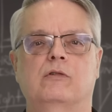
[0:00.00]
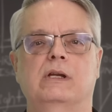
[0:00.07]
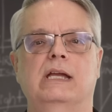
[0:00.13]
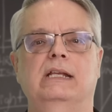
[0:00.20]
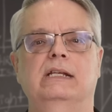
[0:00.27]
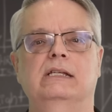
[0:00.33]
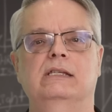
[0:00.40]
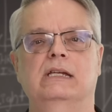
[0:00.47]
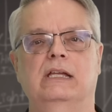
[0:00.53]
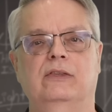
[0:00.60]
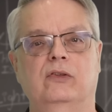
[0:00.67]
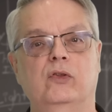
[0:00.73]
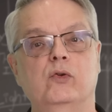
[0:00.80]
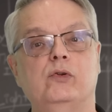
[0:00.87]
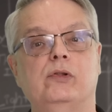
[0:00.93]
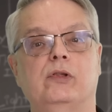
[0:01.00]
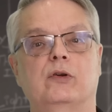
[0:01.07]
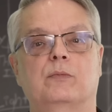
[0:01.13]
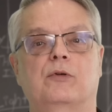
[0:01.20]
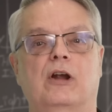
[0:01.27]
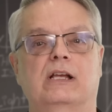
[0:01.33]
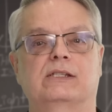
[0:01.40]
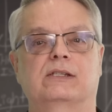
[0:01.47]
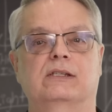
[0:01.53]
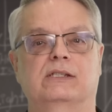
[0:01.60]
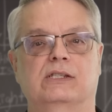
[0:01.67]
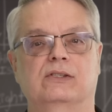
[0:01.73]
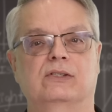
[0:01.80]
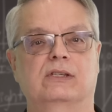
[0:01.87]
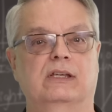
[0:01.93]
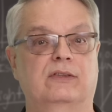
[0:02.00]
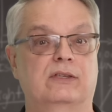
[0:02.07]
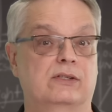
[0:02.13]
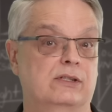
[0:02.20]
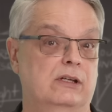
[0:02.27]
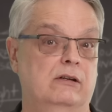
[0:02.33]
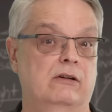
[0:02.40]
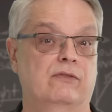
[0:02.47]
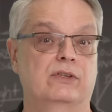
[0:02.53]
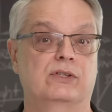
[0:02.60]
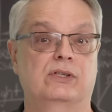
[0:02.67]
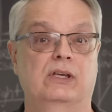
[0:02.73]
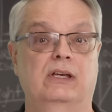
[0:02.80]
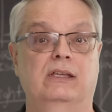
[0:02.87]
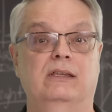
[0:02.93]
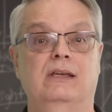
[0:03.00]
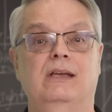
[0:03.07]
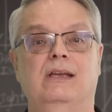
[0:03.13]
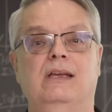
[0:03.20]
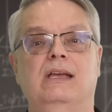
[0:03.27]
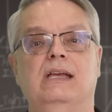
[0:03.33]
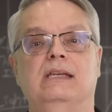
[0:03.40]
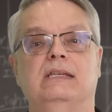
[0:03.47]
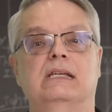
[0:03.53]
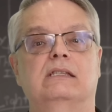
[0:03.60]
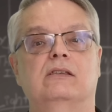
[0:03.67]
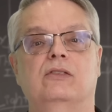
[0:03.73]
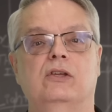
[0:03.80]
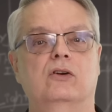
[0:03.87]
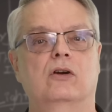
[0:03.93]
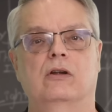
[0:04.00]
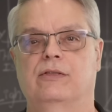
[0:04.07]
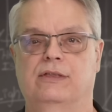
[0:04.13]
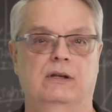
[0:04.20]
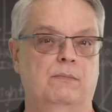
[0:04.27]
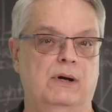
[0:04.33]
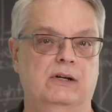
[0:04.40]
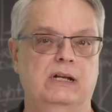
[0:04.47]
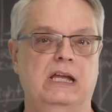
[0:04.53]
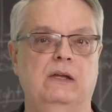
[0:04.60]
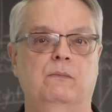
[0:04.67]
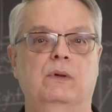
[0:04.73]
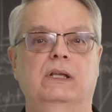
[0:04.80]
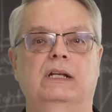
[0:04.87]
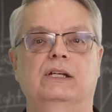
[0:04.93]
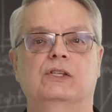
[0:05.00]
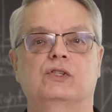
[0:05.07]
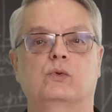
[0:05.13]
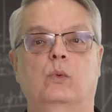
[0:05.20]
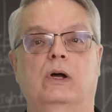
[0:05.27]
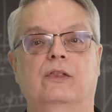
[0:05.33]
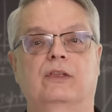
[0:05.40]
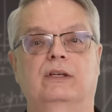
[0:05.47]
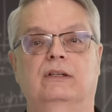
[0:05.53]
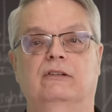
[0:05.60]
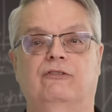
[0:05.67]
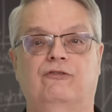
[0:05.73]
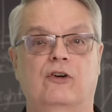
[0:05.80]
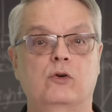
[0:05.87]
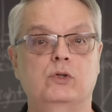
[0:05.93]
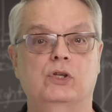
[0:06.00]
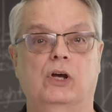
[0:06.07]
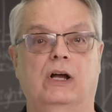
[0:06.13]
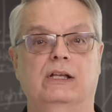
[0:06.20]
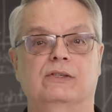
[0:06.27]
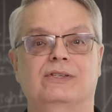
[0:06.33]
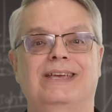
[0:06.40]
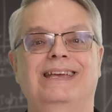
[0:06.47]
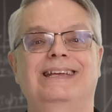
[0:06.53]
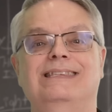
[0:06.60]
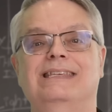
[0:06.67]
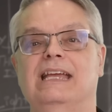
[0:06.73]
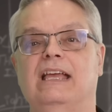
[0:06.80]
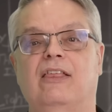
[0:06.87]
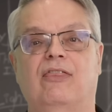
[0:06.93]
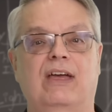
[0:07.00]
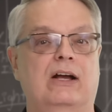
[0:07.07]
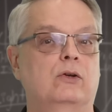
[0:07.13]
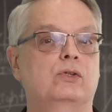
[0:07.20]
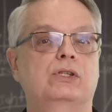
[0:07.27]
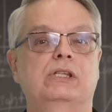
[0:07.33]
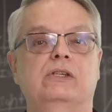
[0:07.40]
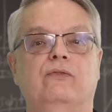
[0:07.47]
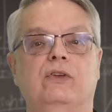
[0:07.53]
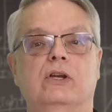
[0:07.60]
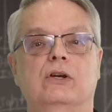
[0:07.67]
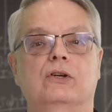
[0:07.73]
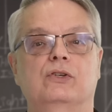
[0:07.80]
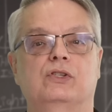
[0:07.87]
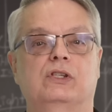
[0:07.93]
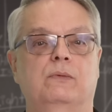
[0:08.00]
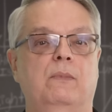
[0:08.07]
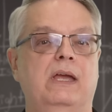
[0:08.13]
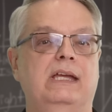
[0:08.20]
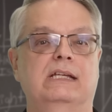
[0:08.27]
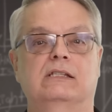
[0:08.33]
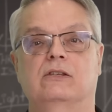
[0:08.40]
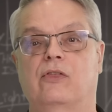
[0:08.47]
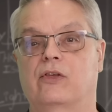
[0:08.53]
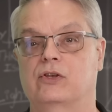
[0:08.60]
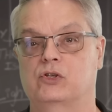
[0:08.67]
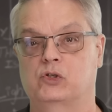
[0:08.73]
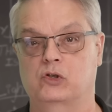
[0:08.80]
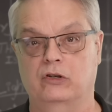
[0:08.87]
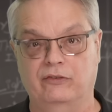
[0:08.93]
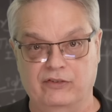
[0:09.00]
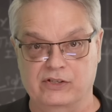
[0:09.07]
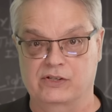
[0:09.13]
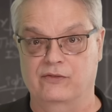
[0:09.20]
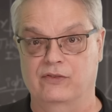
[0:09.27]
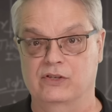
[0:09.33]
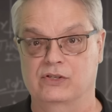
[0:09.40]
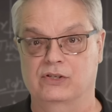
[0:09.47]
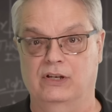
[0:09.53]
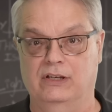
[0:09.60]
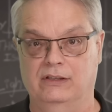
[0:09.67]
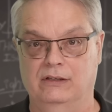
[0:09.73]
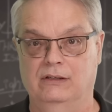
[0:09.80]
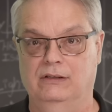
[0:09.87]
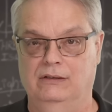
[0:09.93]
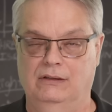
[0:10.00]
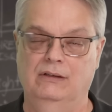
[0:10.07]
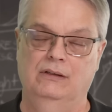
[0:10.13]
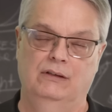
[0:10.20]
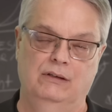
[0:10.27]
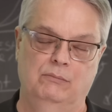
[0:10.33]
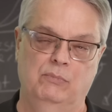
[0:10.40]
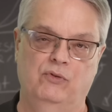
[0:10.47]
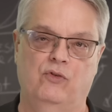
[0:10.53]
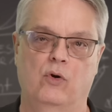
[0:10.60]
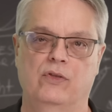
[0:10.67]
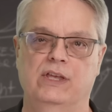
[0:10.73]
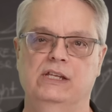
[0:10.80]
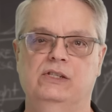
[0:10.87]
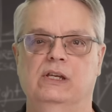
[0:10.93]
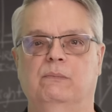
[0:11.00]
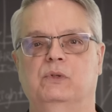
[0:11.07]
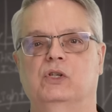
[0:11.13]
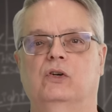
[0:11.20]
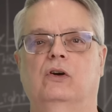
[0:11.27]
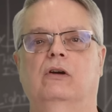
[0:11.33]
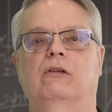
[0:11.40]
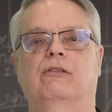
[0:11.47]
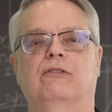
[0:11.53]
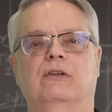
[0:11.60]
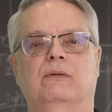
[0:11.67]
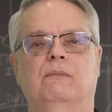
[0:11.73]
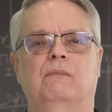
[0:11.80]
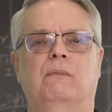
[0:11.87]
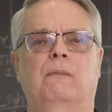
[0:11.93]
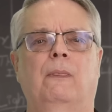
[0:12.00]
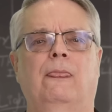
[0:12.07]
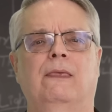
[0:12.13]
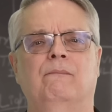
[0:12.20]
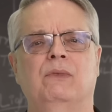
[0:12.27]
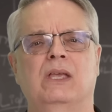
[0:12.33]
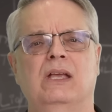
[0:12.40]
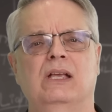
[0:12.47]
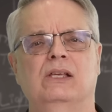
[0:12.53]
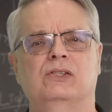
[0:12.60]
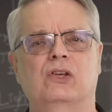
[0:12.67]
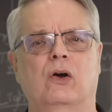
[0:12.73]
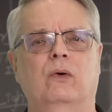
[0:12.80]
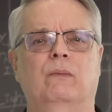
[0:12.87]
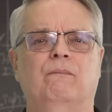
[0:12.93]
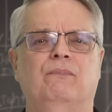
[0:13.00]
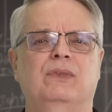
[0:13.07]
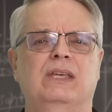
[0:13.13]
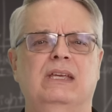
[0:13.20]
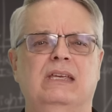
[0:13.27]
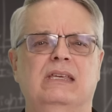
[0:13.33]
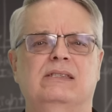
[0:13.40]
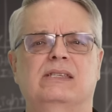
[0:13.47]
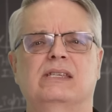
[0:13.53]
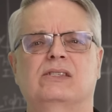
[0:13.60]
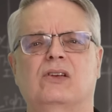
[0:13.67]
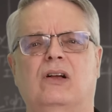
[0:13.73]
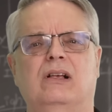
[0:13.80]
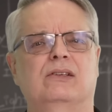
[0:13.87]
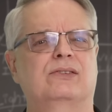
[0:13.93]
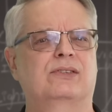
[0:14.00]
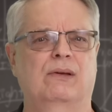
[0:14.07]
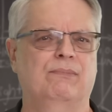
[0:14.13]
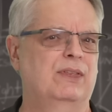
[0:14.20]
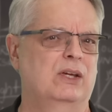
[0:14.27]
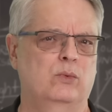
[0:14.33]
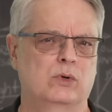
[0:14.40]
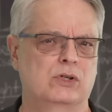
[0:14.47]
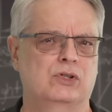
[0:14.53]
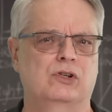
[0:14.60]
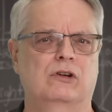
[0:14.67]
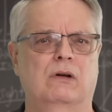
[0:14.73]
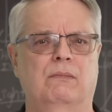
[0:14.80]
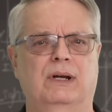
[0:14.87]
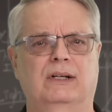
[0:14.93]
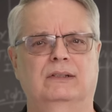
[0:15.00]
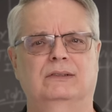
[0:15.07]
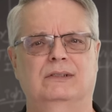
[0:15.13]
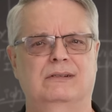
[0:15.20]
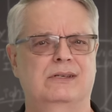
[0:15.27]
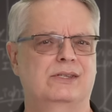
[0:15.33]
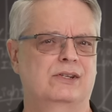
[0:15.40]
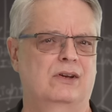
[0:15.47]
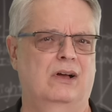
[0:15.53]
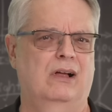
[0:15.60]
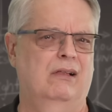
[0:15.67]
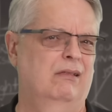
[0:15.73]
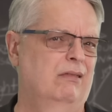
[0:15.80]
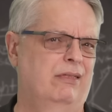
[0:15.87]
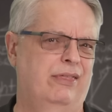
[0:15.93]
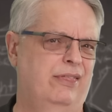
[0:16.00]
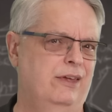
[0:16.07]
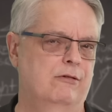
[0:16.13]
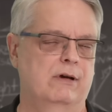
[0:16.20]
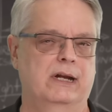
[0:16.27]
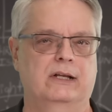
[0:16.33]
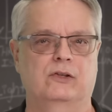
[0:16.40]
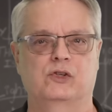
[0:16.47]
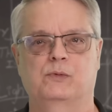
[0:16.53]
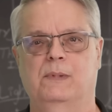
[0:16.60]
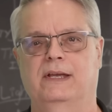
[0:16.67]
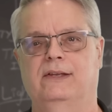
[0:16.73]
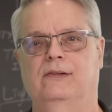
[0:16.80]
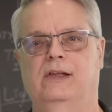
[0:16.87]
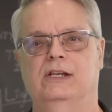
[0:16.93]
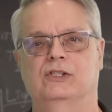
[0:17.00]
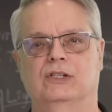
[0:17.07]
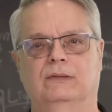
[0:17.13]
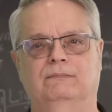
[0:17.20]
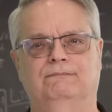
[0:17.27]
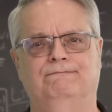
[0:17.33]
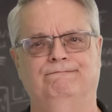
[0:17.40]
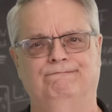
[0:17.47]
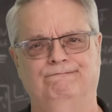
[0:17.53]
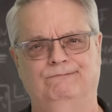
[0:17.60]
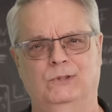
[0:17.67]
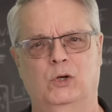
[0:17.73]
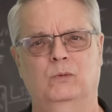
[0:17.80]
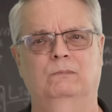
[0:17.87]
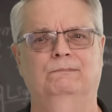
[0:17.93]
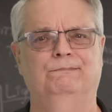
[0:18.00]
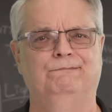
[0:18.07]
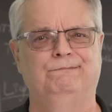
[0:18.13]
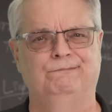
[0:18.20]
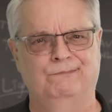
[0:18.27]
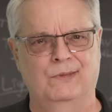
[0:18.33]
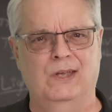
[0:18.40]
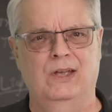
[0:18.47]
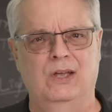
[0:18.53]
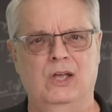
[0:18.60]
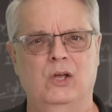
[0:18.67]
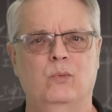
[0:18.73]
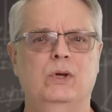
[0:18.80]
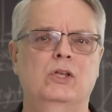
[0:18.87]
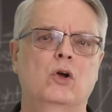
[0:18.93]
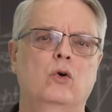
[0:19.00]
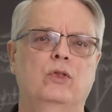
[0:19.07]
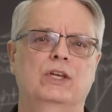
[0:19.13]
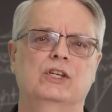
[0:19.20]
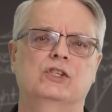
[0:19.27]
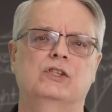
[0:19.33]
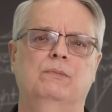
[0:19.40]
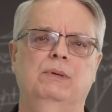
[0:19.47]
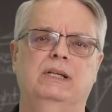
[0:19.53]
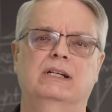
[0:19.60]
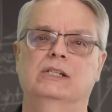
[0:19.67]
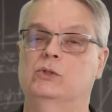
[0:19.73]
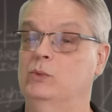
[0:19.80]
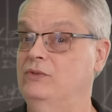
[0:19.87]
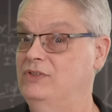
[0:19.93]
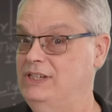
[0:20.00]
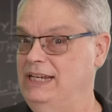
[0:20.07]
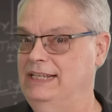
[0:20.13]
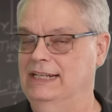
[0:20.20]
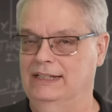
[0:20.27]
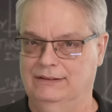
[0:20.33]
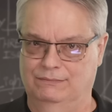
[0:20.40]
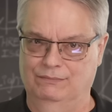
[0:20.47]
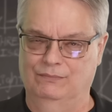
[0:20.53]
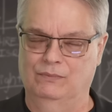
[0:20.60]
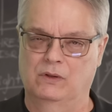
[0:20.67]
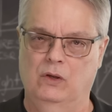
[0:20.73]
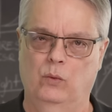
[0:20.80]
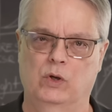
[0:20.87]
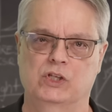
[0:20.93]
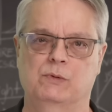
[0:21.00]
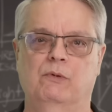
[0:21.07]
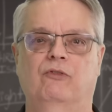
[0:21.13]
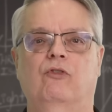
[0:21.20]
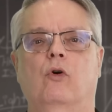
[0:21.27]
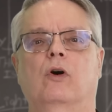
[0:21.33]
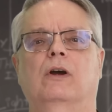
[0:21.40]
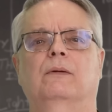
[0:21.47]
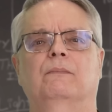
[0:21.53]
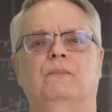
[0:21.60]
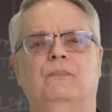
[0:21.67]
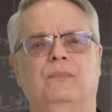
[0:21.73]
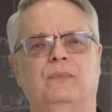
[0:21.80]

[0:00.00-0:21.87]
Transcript: created in nuclear processes at the center of the sun get to the Earth in about eight minutes, while the photons take thousands of years to make it to the surface of the sun before they zip to Earth. So, is this all something we're sure about, or is it all theoretical speculation? Nope. We know this because we've seen it once before.